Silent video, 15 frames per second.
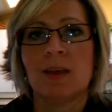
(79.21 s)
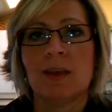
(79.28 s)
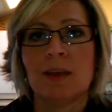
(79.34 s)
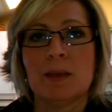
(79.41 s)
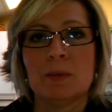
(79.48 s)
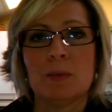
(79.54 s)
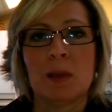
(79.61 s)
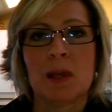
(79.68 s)

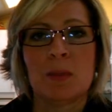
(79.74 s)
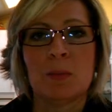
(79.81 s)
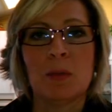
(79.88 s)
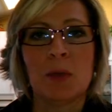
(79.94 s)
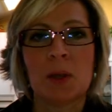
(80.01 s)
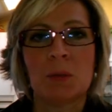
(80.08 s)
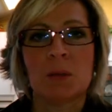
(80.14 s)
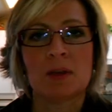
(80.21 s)
in my
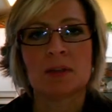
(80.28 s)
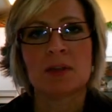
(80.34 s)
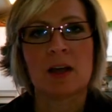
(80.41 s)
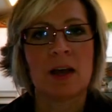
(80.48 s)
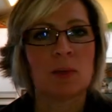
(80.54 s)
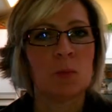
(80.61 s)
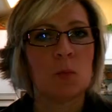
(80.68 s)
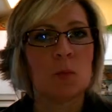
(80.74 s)
appointment
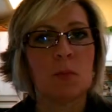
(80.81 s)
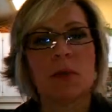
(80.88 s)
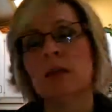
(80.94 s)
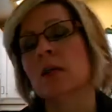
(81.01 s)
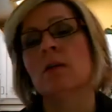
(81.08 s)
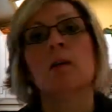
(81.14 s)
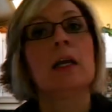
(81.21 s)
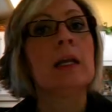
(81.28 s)
time would
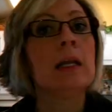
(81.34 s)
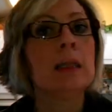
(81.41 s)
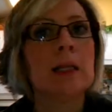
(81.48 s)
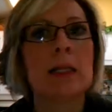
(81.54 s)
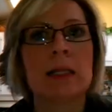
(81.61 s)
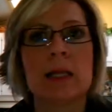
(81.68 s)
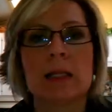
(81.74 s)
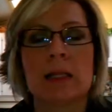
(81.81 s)
be or
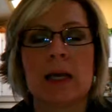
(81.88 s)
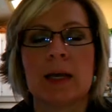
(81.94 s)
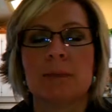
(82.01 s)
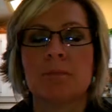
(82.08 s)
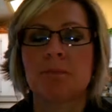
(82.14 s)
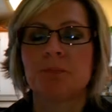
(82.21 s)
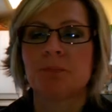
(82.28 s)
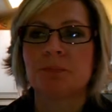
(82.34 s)
anything like that.